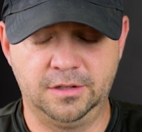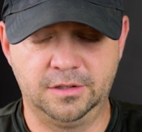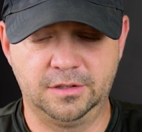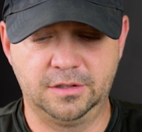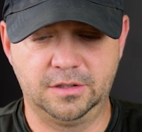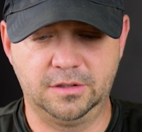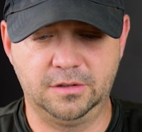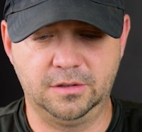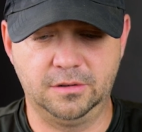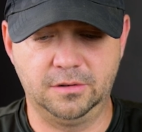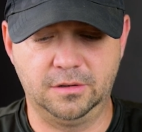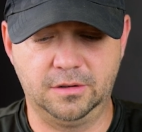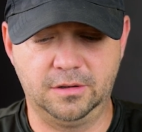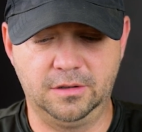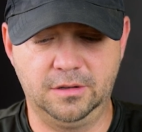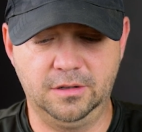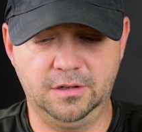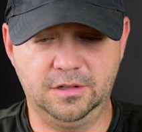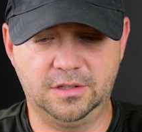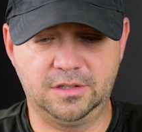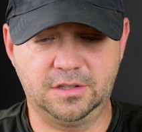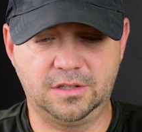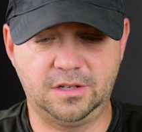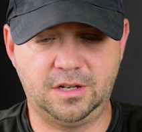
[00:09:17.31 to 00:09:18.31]
to
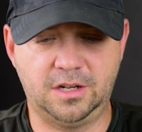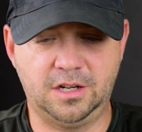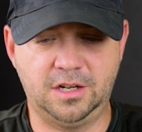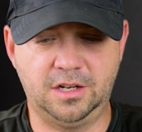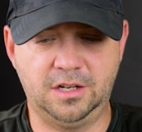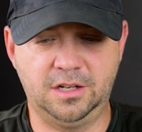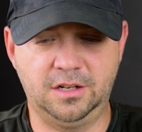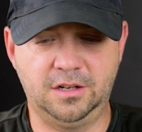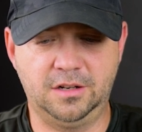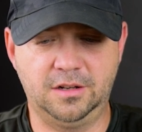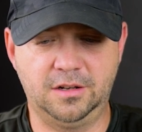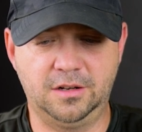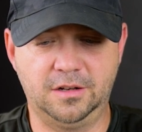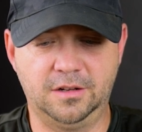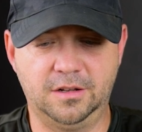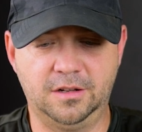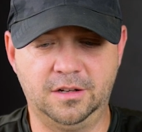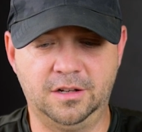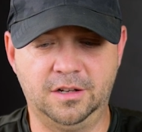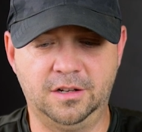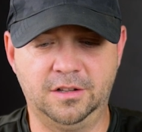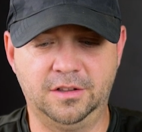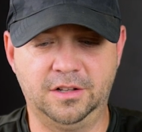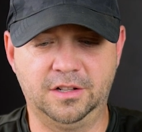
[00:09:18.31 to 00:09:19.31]
this side,
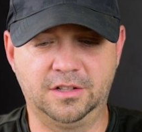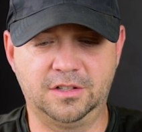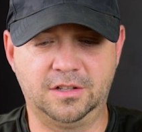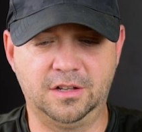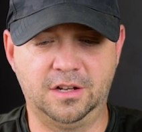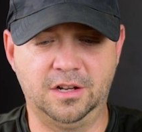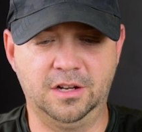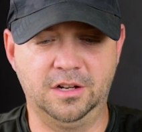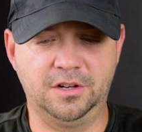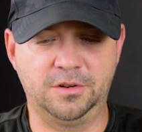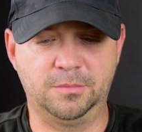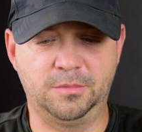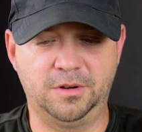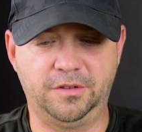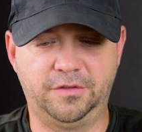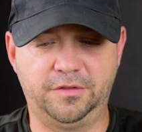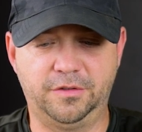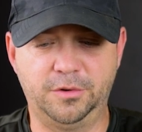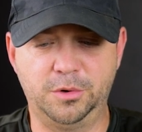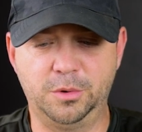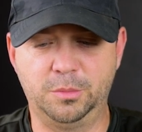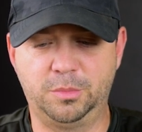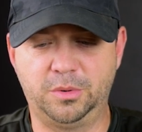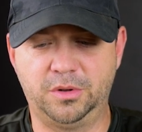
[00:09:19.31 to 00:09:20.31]
that's the edge of my
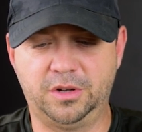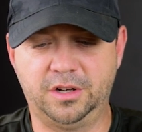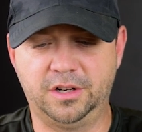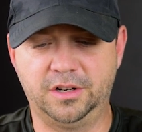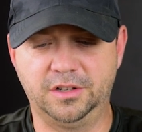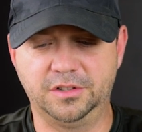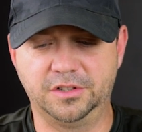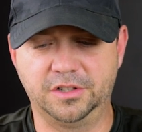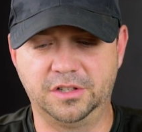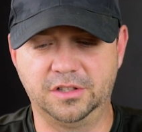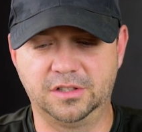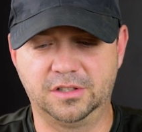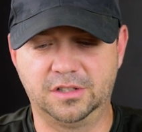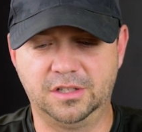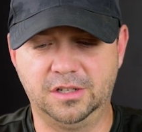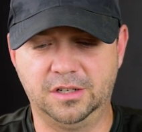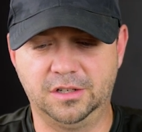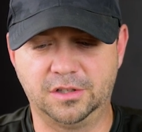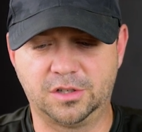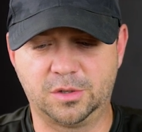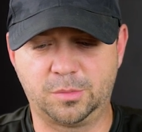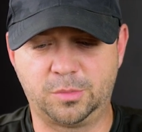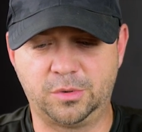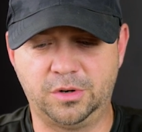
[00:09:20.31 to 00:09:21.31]
food plot. As you can see,
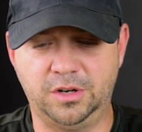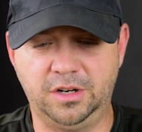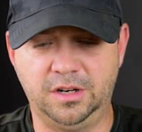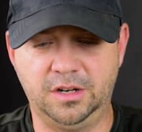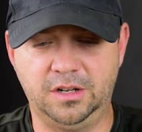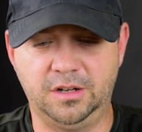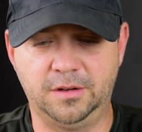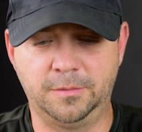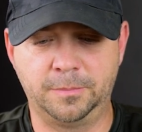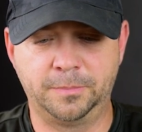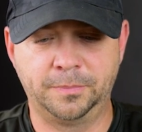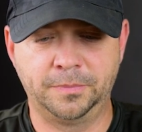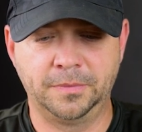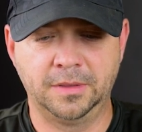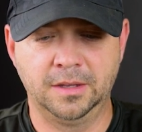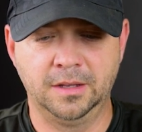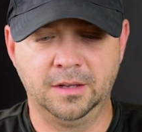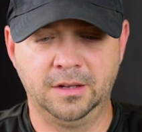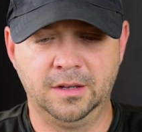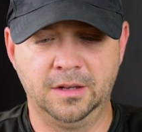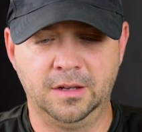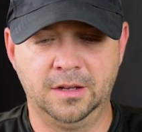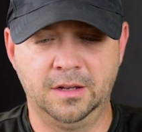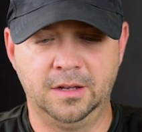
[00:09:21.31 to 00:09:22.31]
I sprayed it,
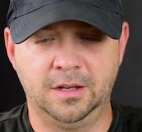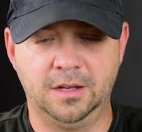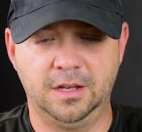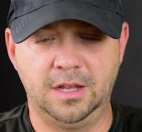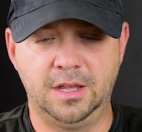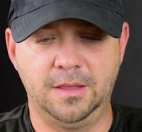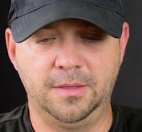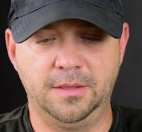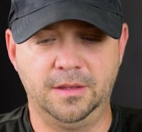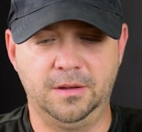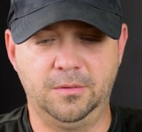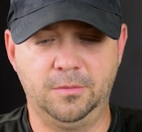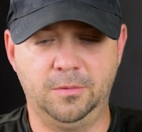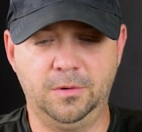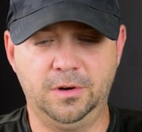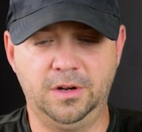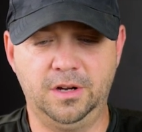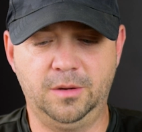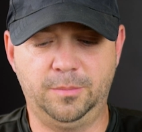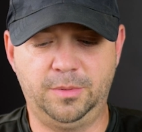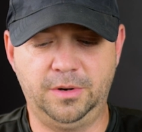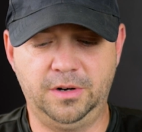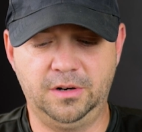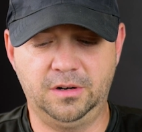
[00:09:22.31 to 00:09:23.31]
and then
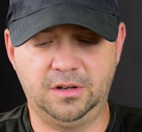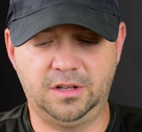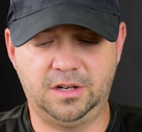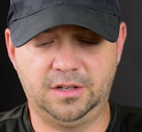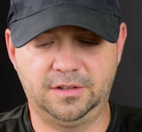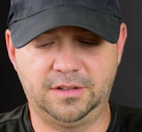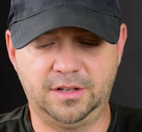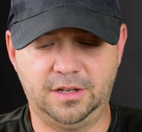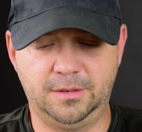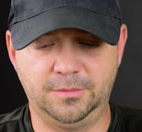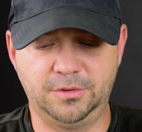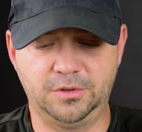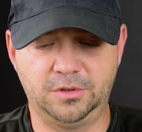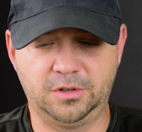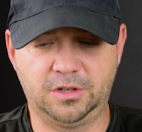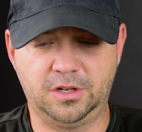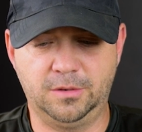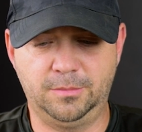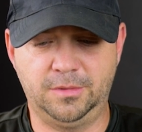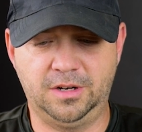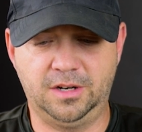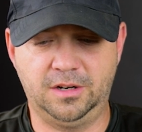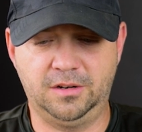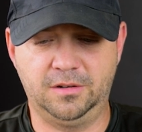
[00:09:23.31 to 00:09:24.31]
way up here, a lot of times they'll
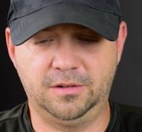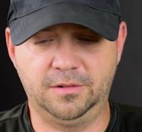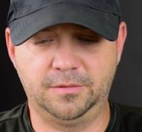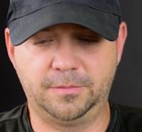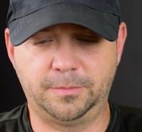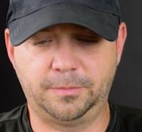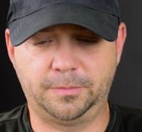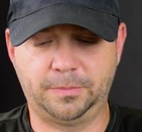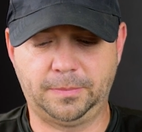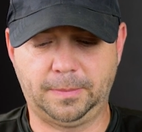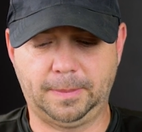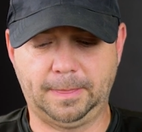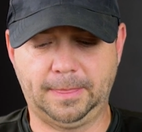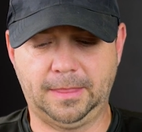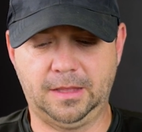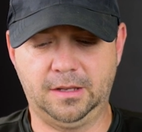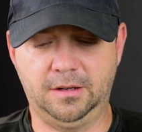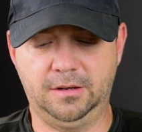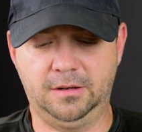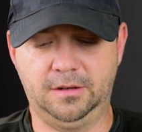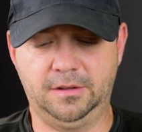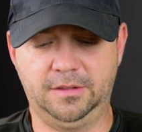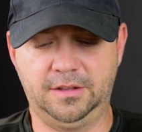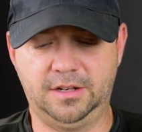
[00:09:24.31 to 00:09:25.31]
come out
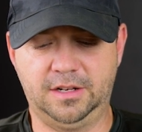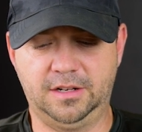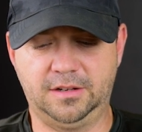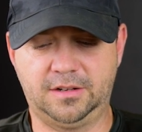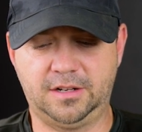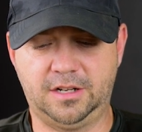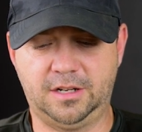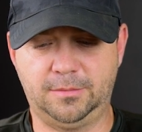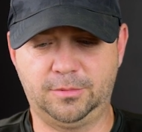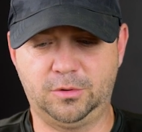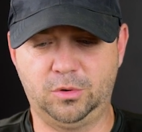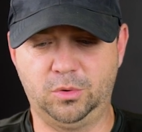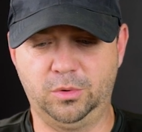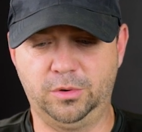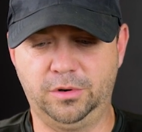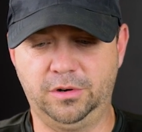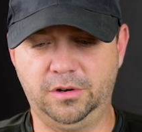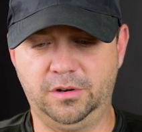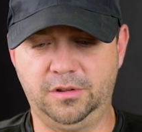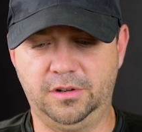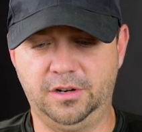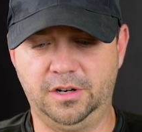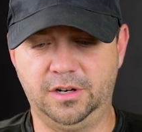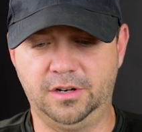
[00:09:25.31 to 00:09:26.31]
on that top
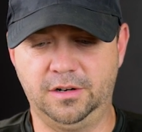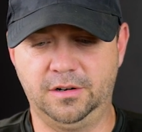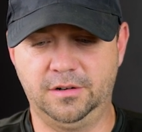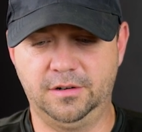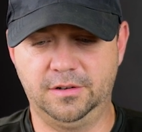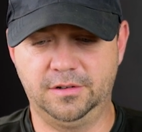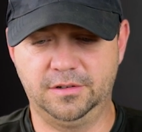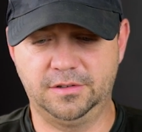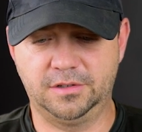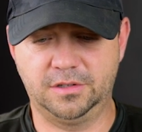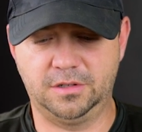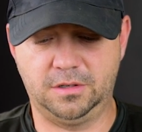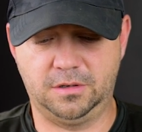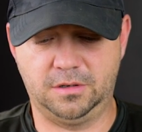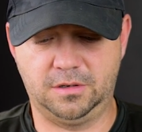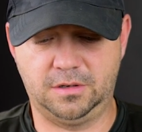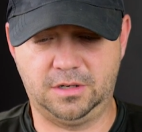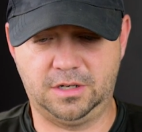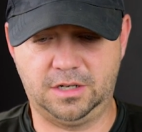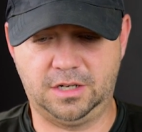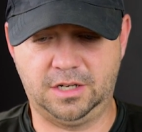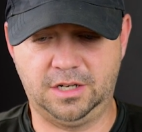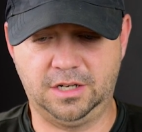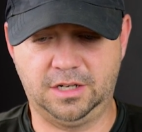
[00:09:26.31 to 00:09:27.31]
corner there,
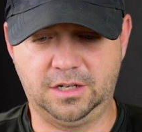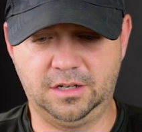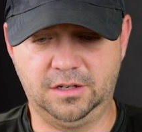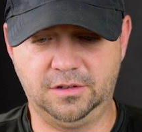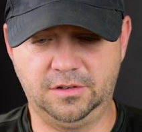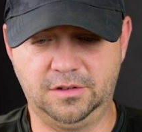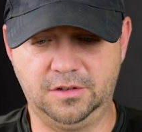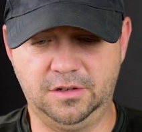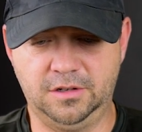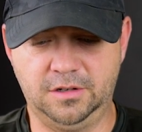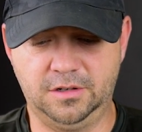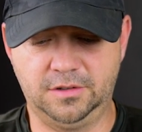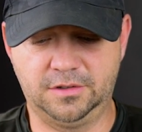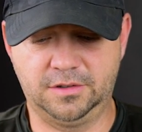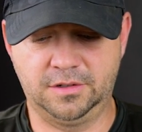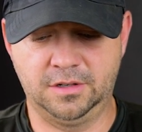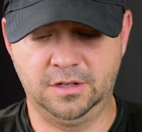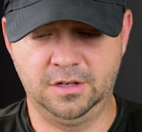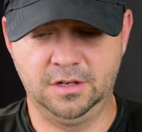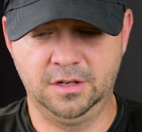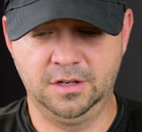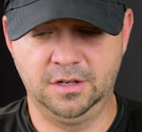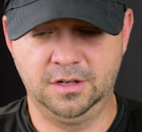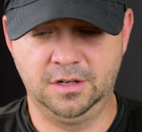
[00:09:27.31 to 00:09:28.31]
so I can just
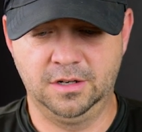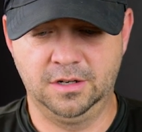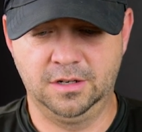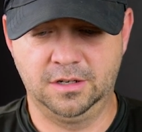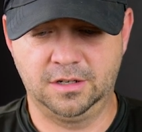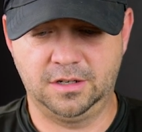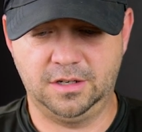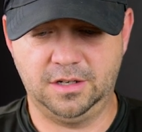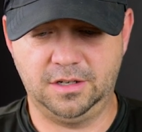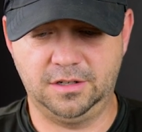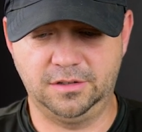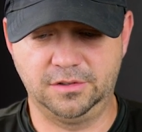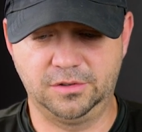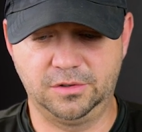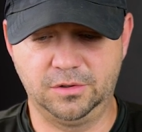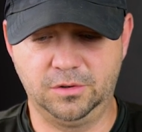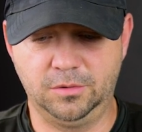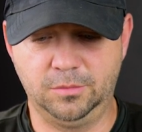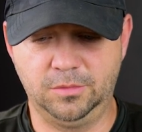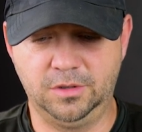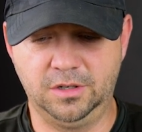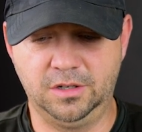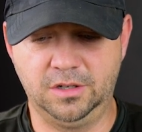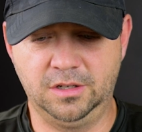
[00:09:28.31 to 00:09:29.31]
kind of
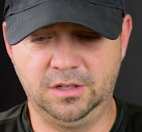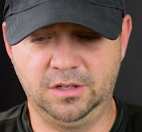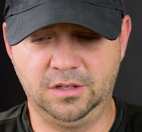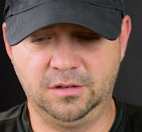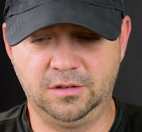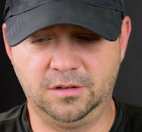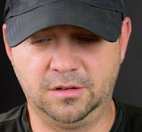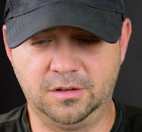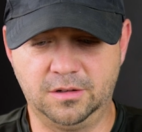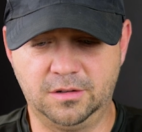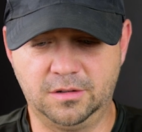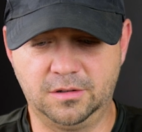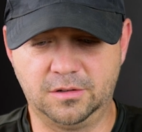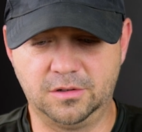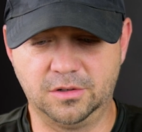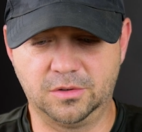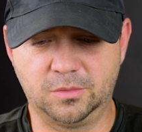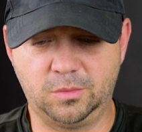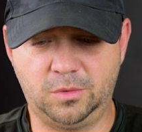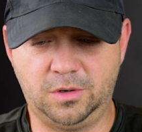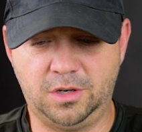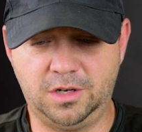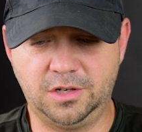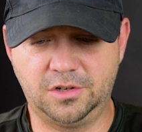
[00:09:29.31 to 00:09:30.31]
zoom in and
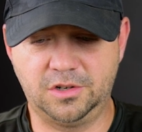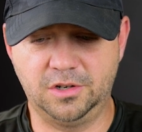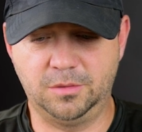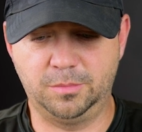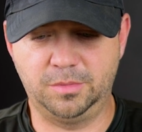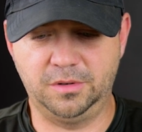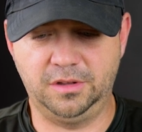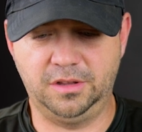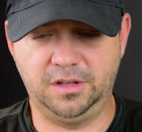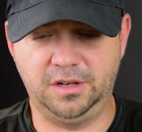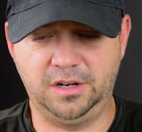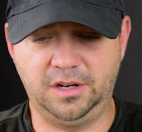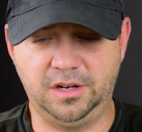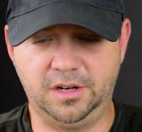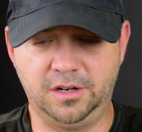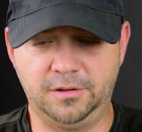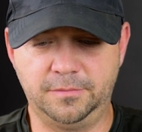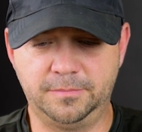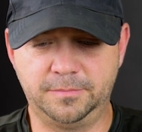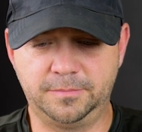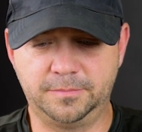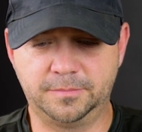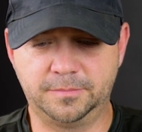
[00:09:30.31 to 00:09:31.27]
just watch up in there.